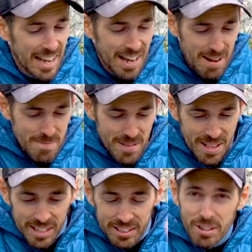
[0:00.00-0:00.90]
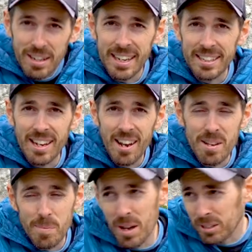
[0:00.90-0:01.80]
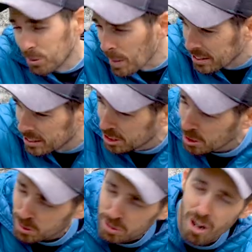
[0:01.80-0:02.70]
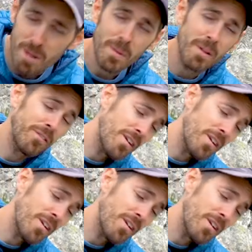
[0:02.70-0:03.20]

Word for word: Um, do click the like button, smash the subscribe button,